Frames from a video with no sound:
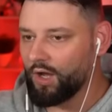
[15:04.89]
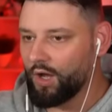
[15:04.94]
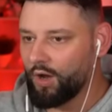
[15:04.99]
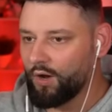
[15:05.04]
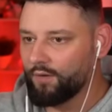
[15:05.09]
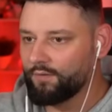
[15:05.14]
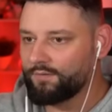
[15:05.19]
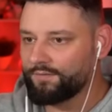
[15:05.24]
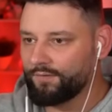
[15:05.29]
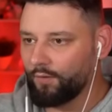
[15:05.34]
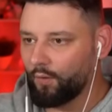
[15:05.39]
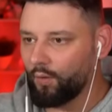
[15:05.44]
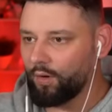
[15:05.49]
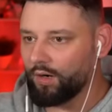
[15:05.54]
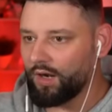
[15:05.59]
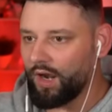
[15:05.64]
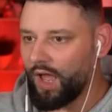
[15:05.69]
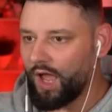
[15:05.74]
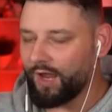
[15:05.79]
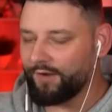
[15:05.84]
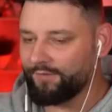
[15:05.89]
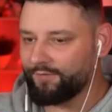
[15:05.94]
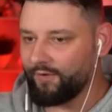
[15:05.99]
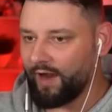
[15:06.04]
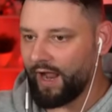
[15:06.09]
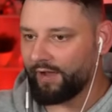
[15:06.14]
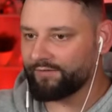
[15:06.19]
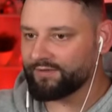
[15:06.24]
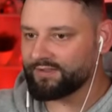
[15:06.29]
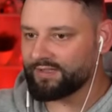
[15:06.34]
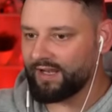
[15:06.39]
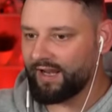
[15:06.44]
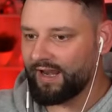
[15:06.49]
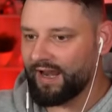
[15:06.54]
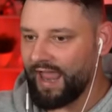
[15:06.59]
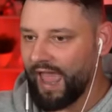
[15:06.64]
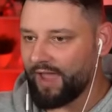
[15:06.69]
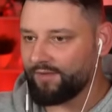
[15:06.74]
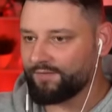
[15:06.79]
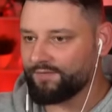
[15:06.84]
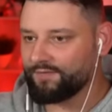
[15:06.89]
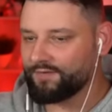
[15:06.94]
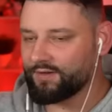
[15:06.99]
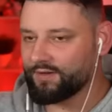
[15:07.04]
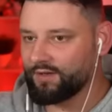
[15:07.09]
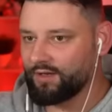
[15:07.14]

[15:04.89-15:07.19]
four life rafts left.